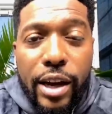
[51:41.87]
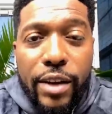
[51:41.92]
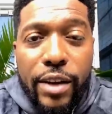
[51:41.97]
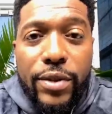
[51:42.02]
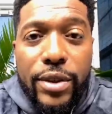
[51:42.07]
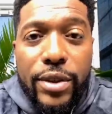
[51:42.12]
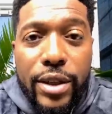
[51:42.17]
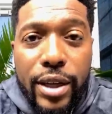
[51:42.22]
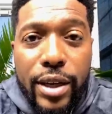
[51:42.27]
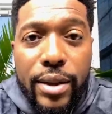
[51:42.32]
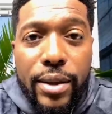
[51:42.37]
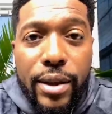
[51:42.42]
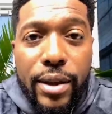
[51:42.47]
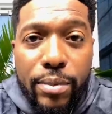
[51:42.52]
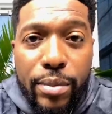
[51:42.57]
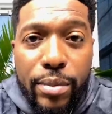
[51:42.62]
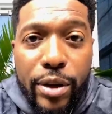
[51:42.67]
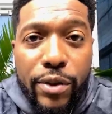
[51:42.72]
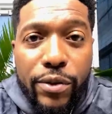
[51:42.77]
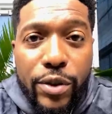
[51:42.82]
Life and Death
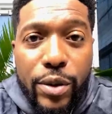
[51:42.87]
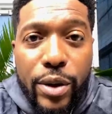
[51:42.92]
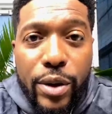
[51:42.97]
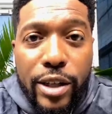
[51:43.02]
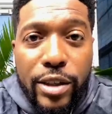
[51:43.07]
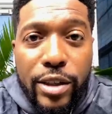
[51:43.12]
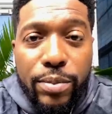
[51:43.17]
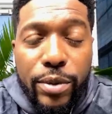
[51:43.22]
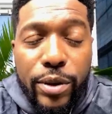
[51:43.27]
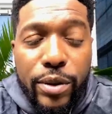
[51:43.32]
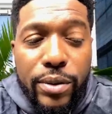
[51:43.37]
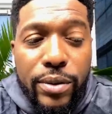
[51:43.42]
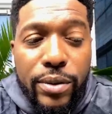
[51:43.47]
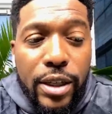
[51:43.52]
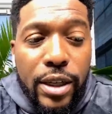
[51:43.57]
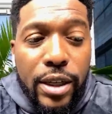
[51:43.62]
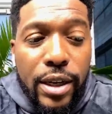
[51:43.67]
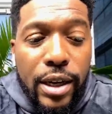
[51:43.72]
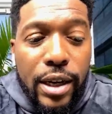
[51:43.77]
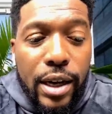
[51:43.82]
at Bellevue Hospital,
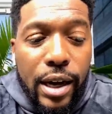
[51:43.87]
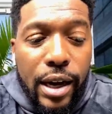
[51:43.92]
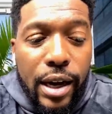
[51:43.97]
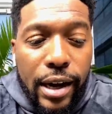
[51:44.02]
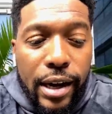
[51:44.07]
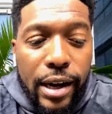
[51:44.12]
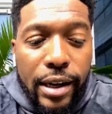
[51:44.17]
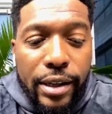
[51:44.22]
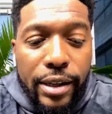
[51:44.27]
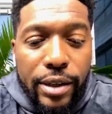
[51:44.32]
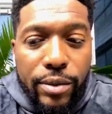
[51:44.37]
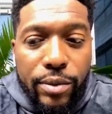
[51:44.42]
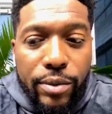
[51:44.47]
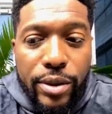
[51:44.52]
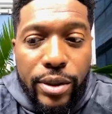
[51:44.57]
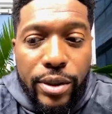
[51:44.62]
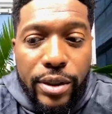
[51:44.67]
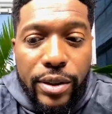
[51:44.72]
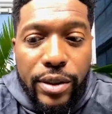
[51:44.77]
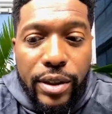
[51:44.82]
and it
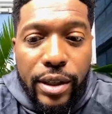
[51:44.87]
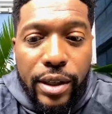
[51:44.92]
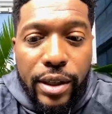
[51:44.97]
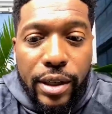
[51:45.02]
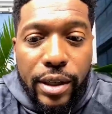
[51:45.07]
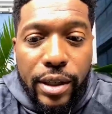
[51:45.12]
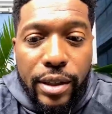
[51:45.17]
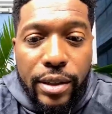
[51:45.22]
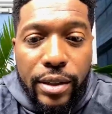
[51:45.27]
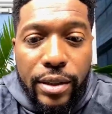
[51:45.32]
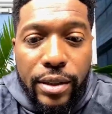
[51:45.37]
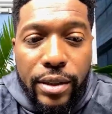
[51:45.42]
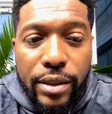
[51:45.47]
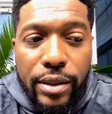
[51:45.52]
was. Uh,